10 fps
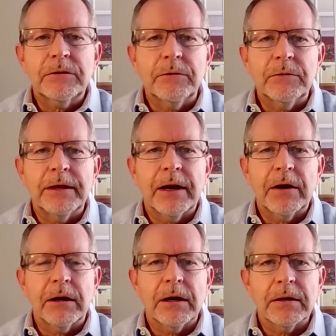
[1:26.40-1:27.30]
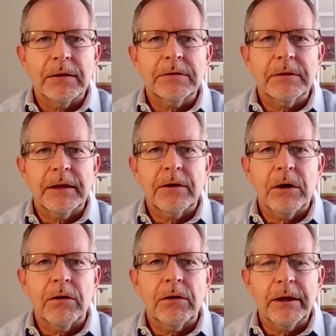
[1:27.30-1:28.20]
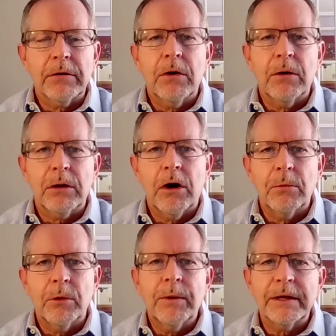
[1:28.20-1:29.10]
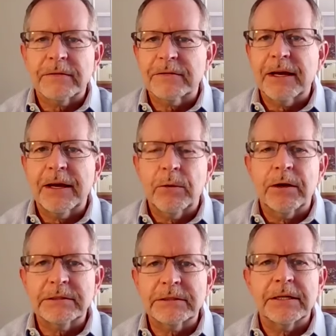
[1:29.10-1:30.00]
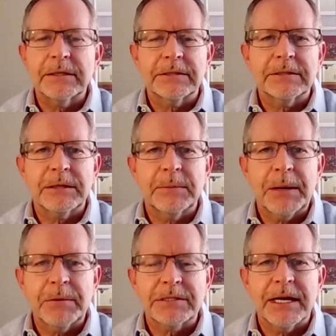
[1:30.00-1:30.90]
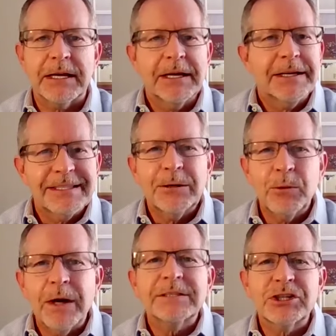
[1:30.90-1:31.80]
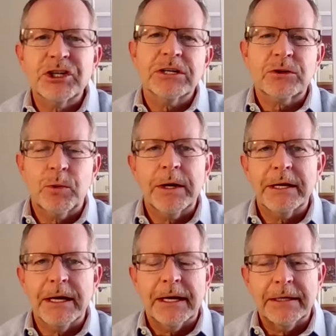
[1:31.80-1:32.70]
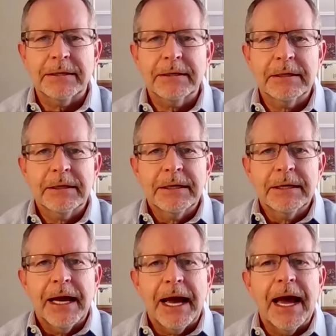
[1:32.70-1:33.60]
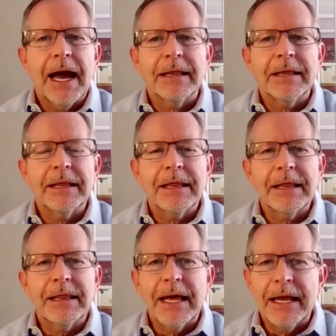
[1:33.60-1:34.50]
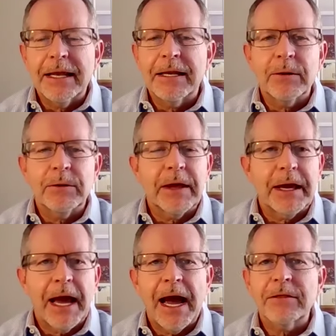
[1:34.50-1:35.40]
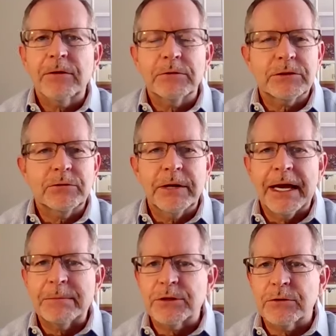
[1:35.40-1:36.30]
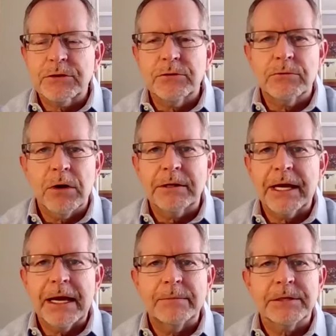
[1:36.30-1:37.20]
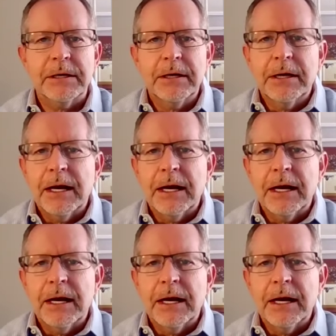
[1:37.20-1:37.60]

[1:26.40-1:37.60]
to their uh, to their earlier Oklahoma win to say it was to, to be able to say, see, it wasn't just one night. And then they had those two games, those two road games